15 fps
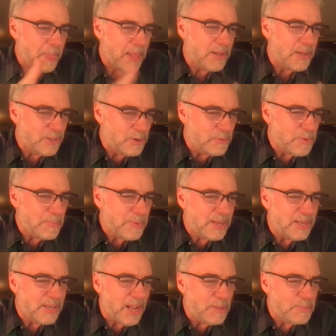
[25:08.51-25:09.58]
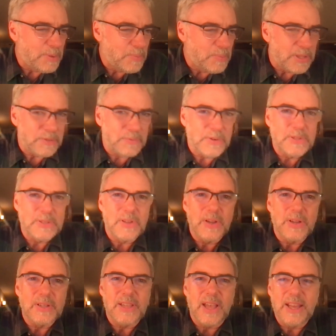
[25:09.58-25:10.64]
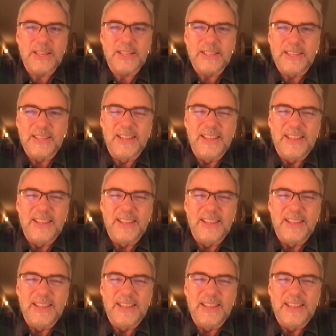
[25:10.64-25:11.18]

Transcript: uh, Clear My Mind album, one of the first songs on it.